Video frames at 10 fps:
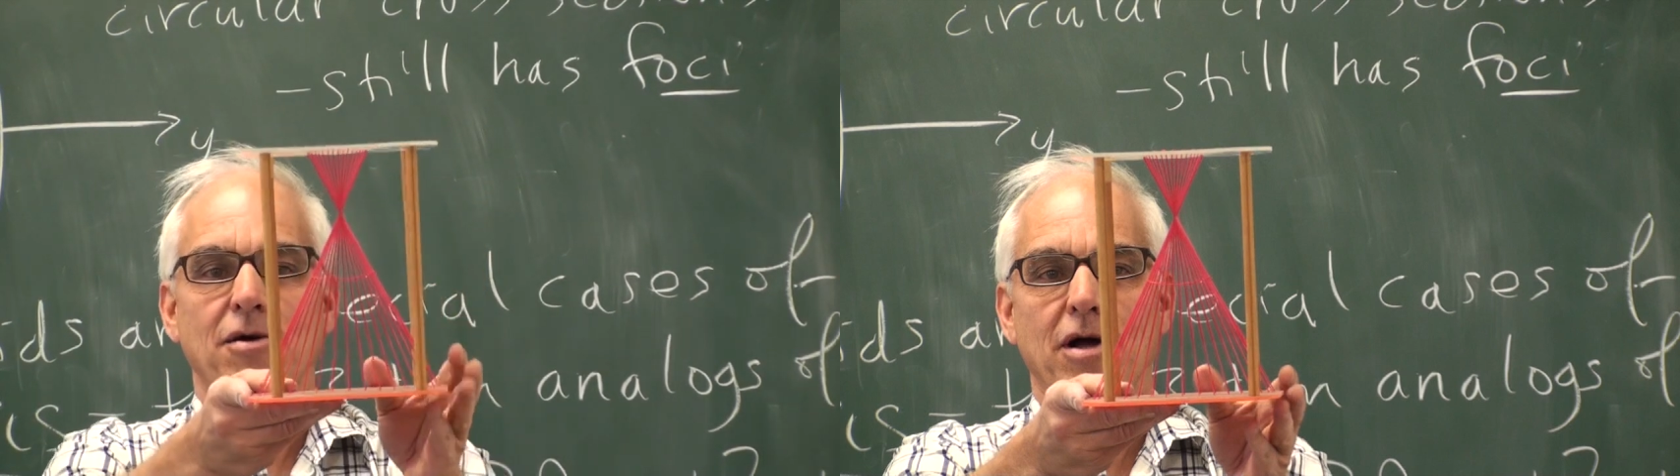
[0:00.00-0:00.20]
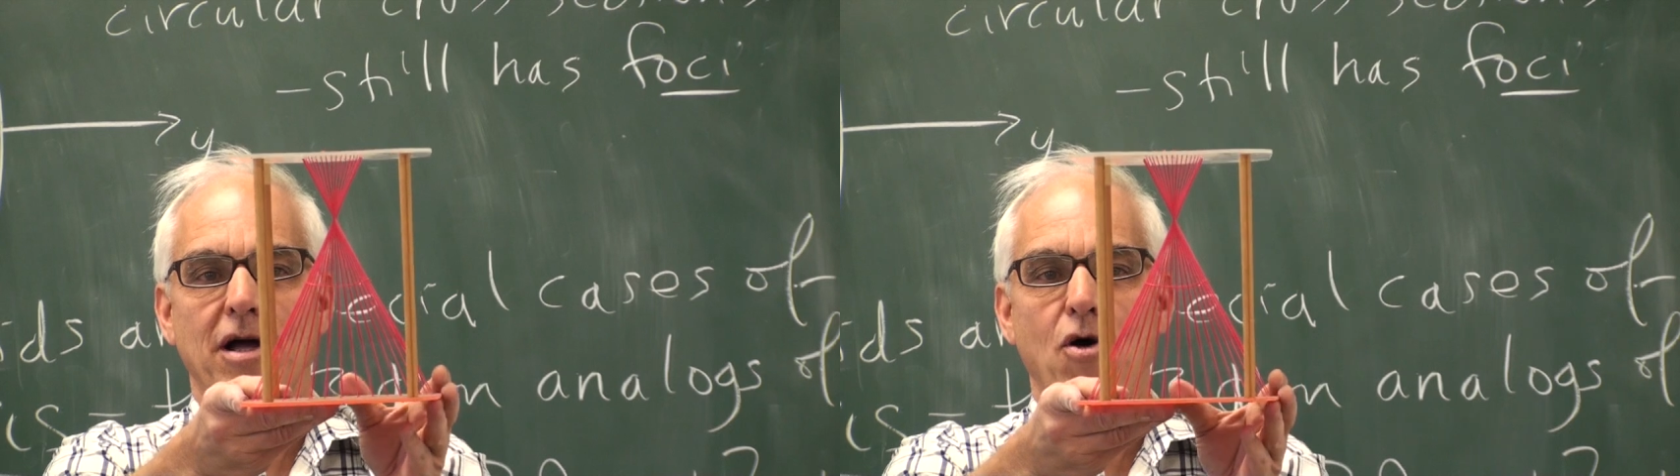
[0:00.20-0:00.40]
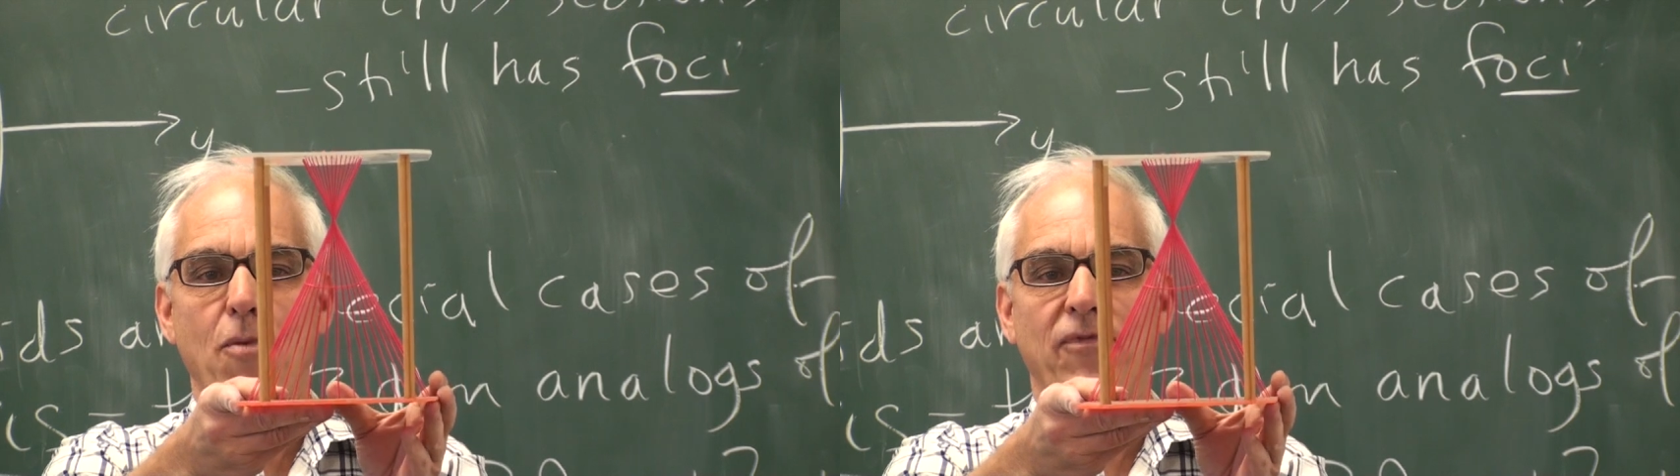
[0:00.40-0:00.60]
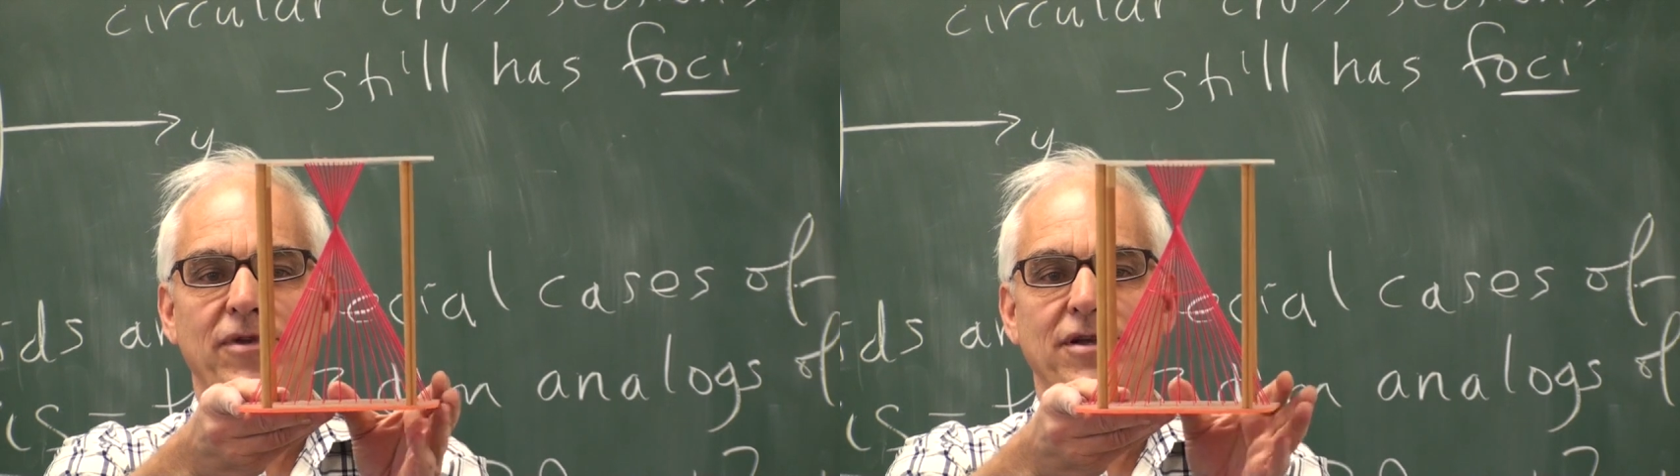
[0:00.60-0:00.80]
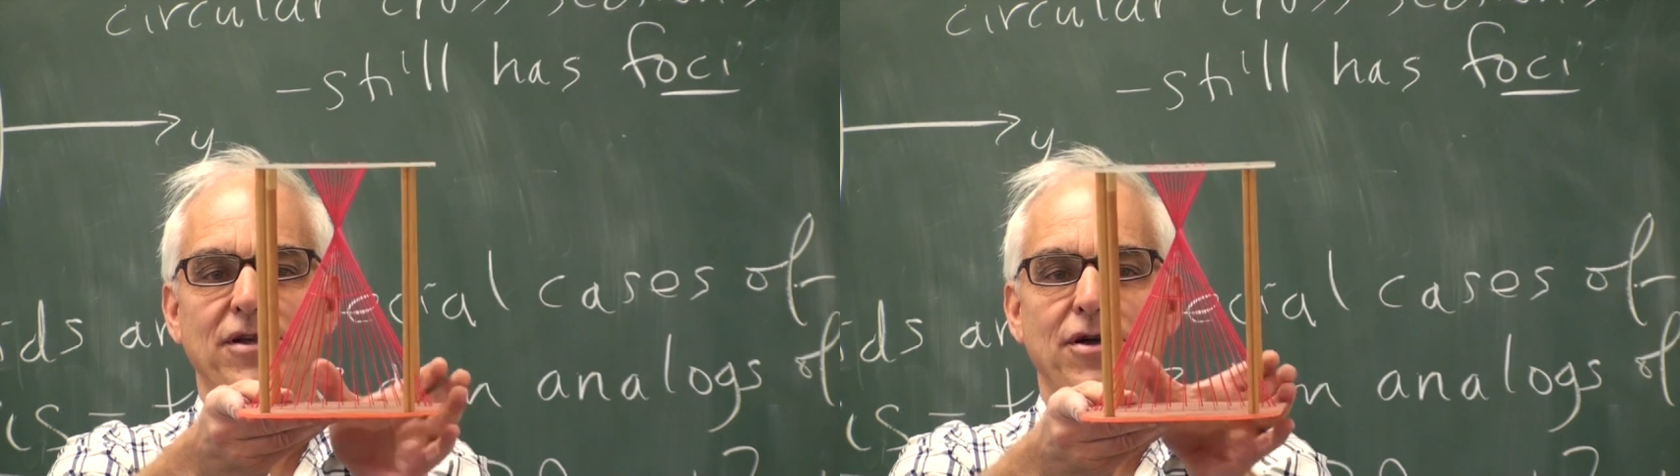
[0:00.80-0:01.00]

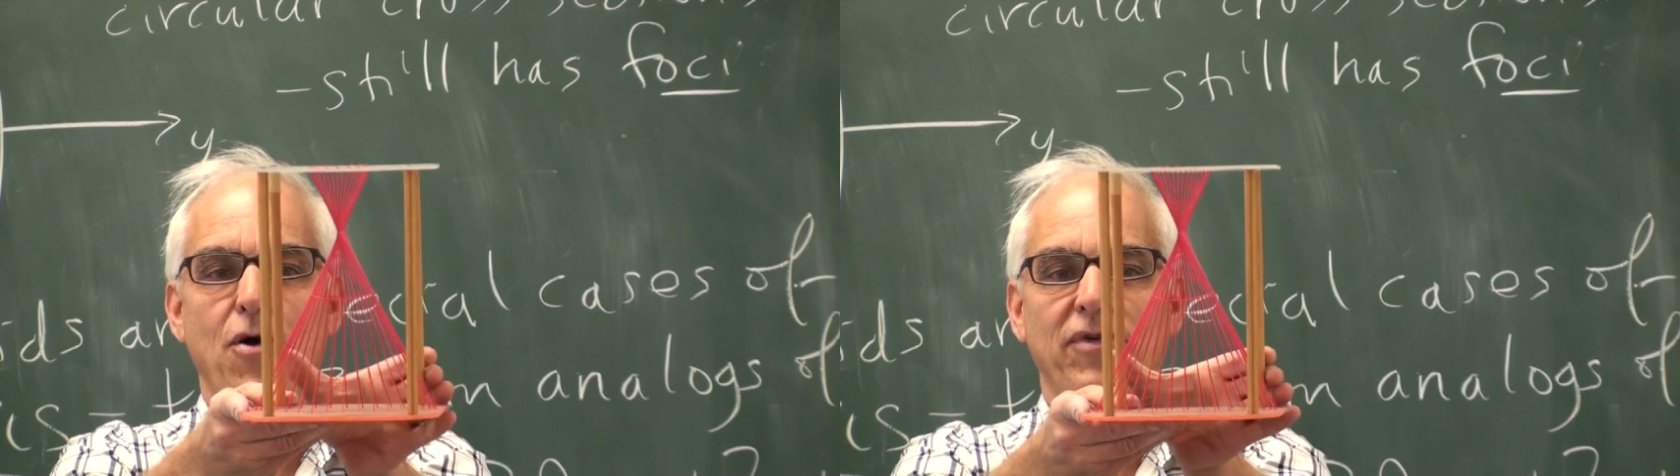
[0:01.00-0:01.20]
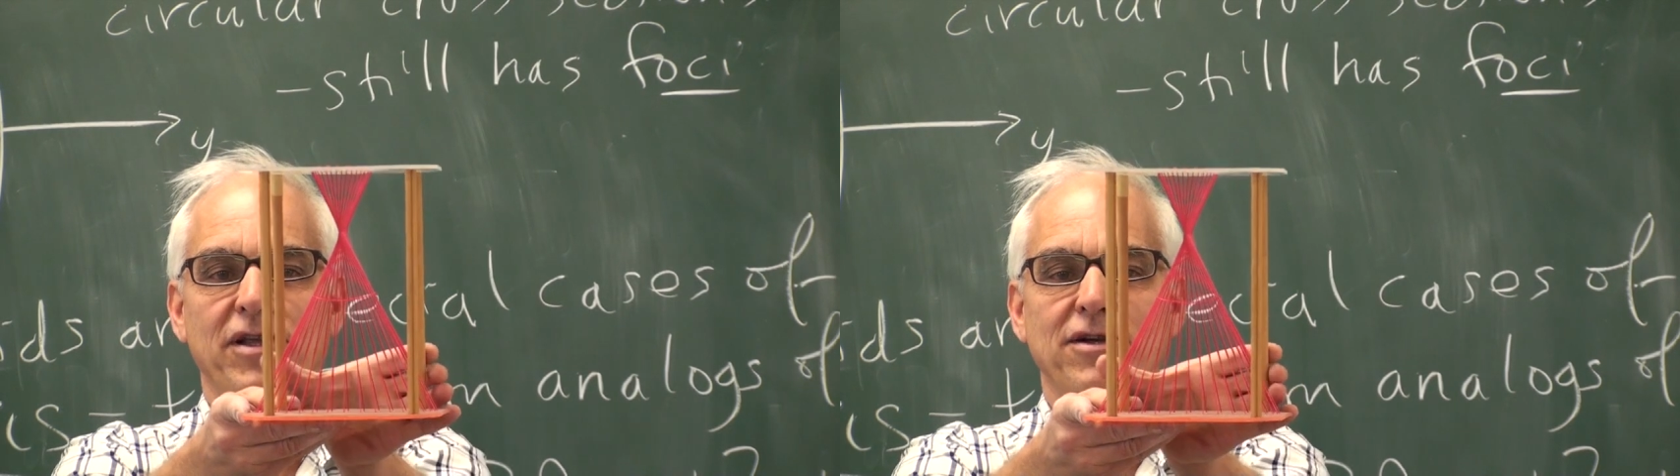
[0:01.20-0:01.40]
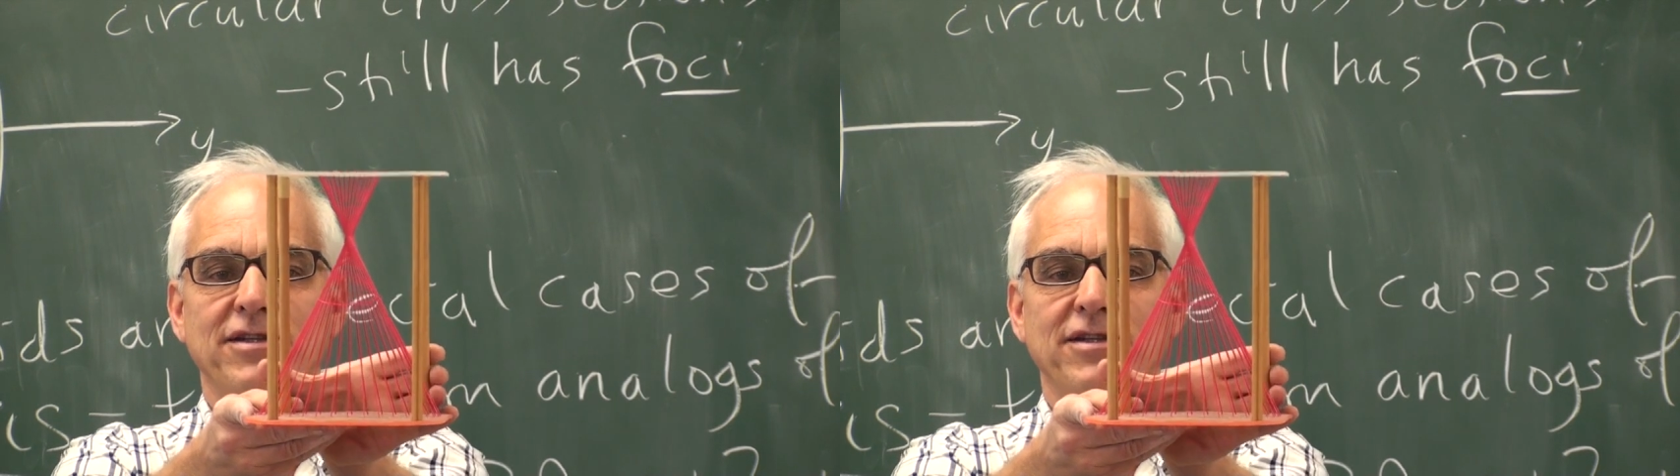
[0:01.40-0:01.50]
hopefully